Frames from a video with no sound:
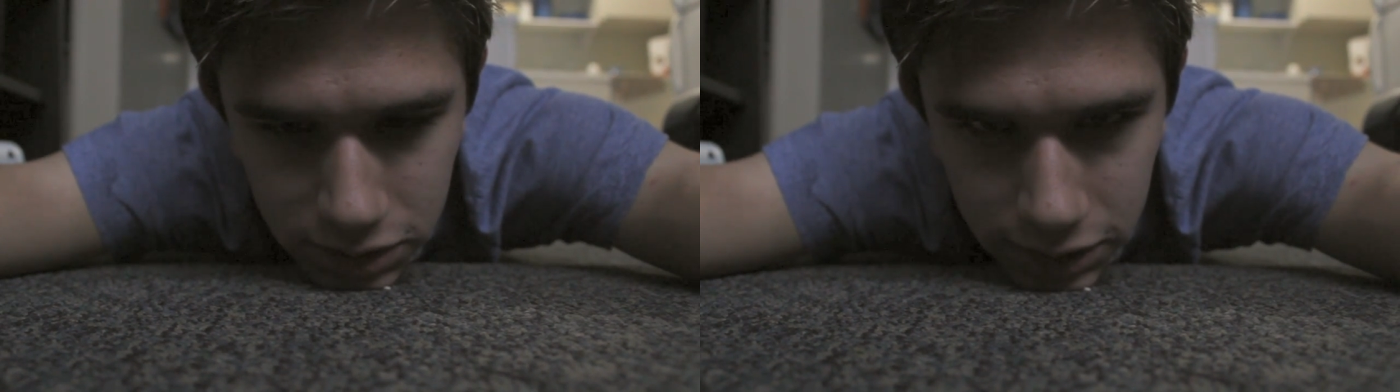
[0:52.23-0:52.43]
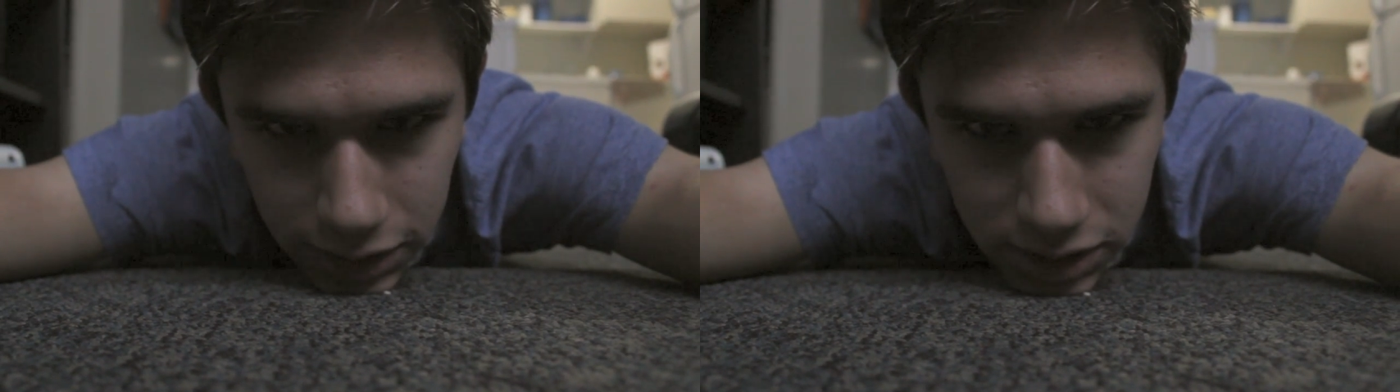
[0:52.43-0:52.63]

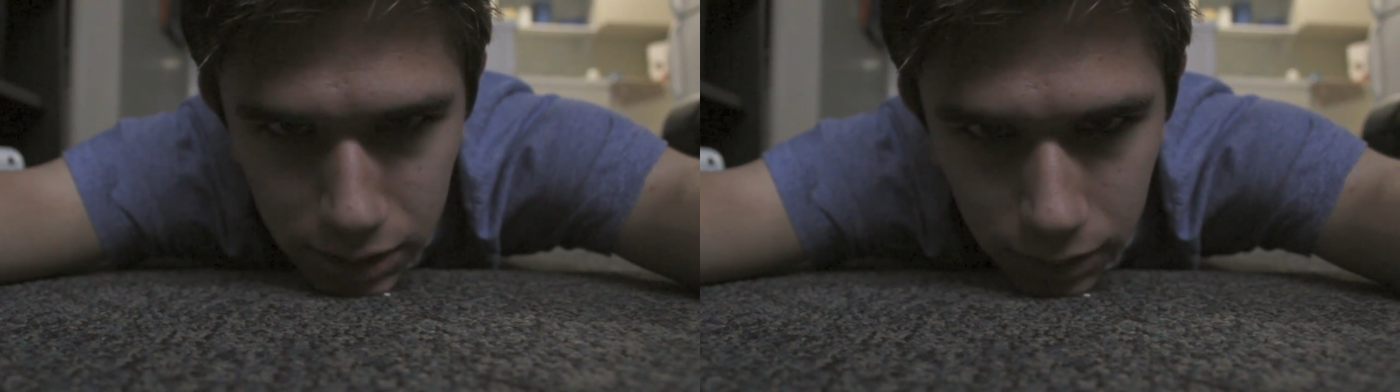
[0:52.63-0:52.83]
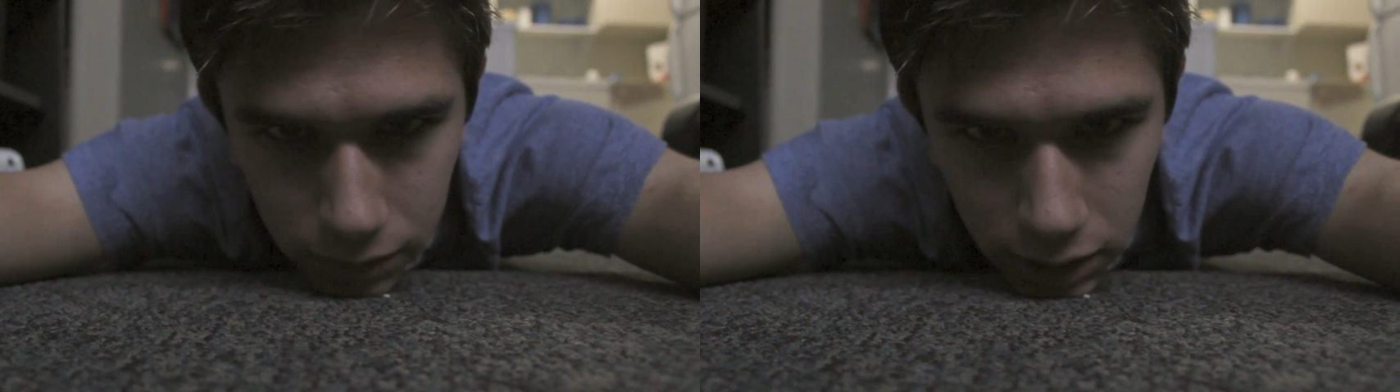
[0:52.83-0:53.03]
they're gonna see
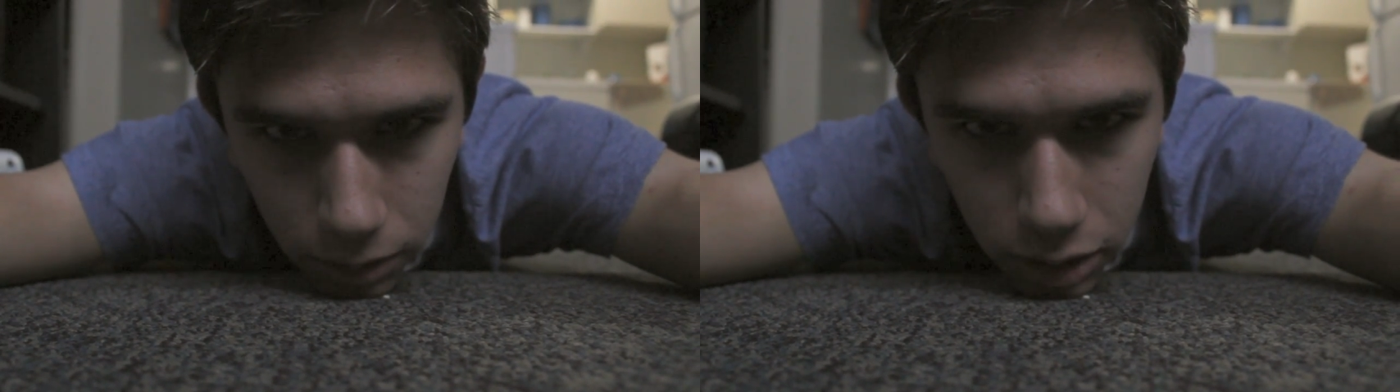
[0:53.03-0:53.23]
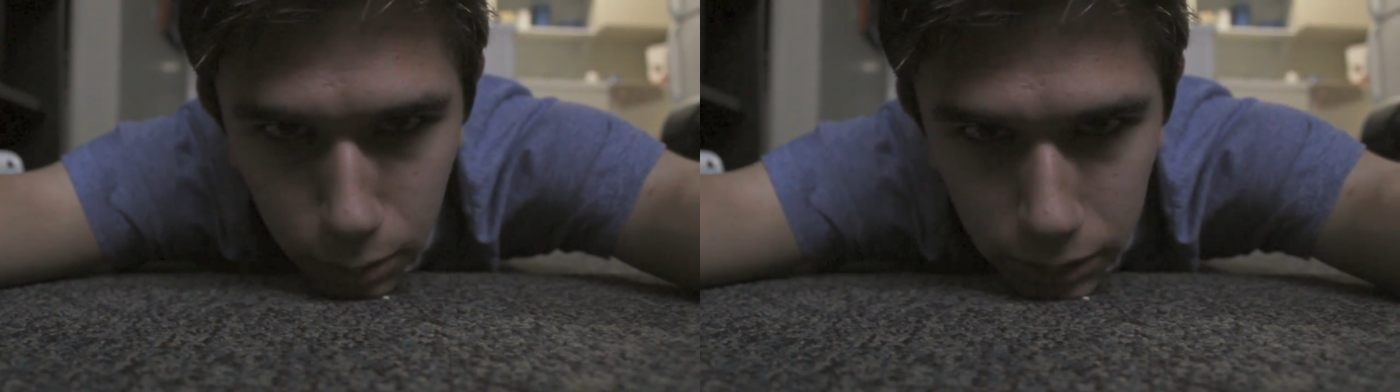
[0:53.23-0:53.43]
my
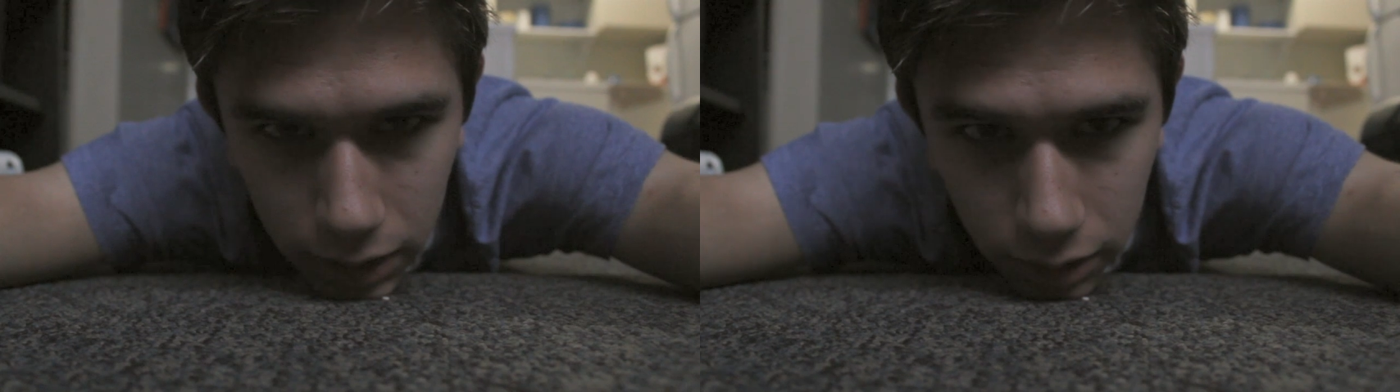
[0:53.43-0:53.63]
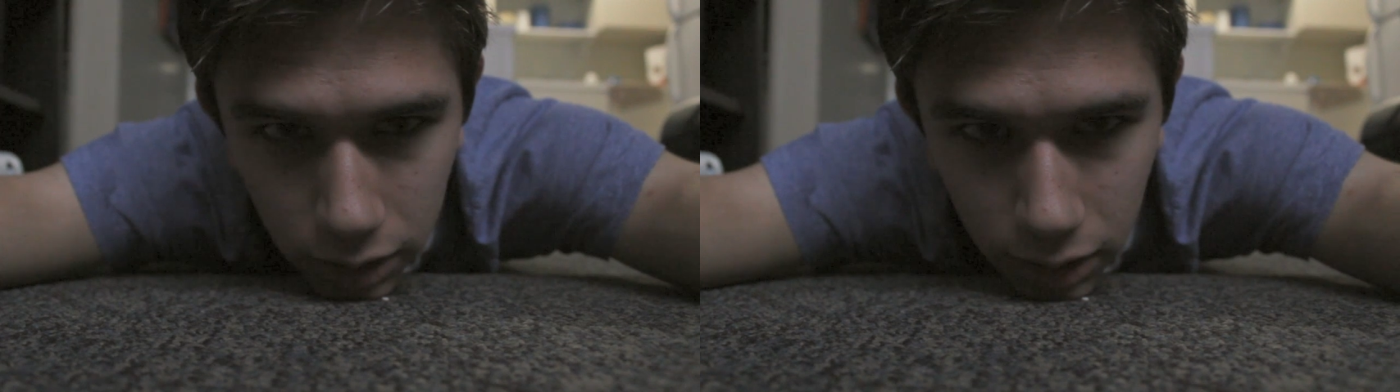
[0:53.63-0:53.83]
video
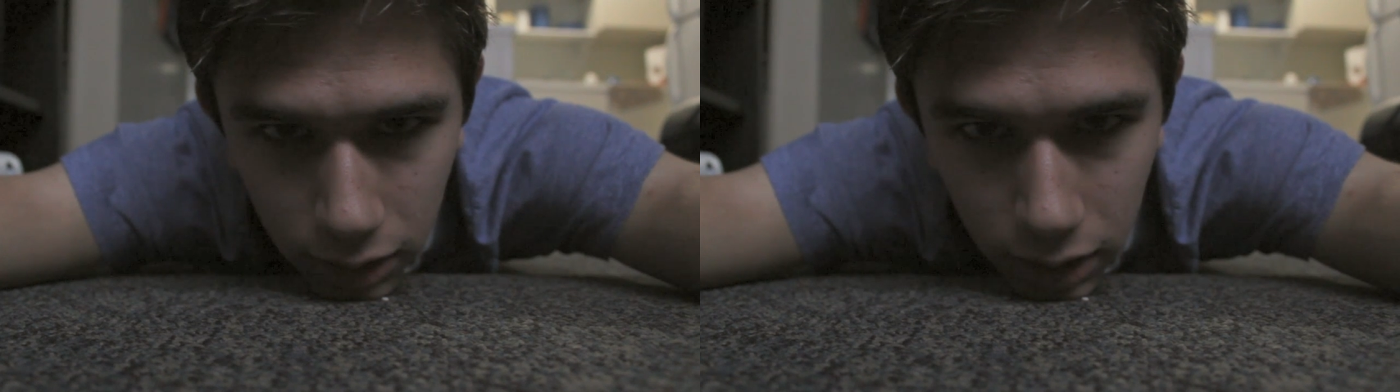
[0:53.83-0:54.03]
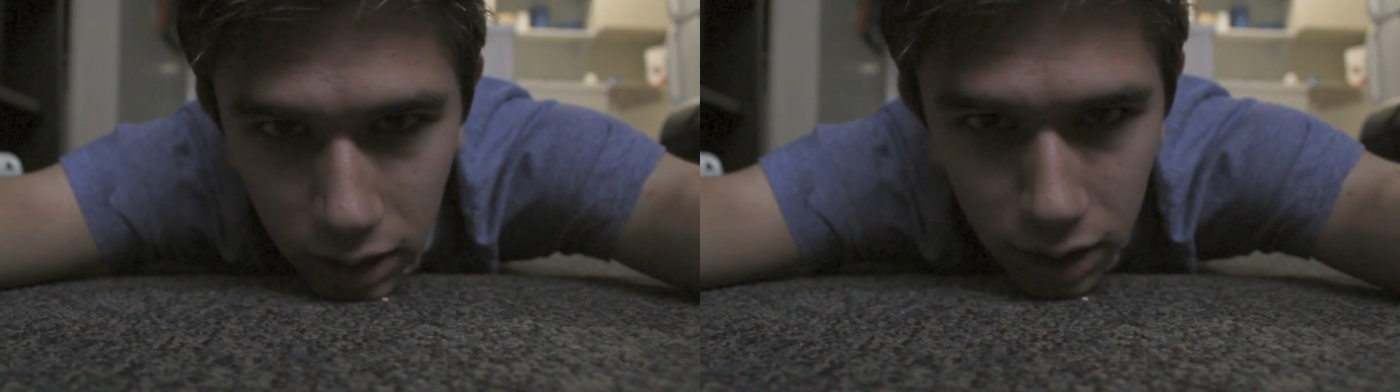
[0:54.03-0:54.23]
thumbnail and think
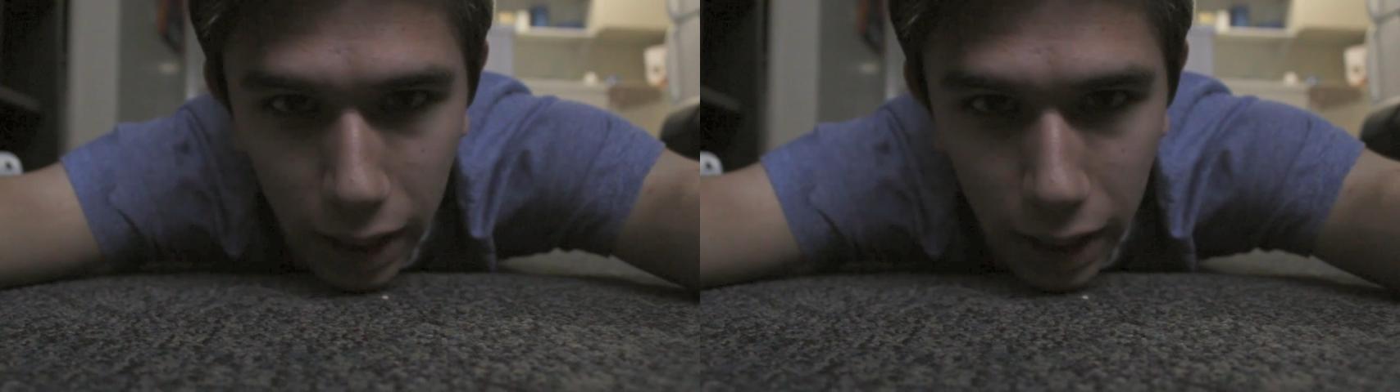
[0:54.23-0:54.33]
that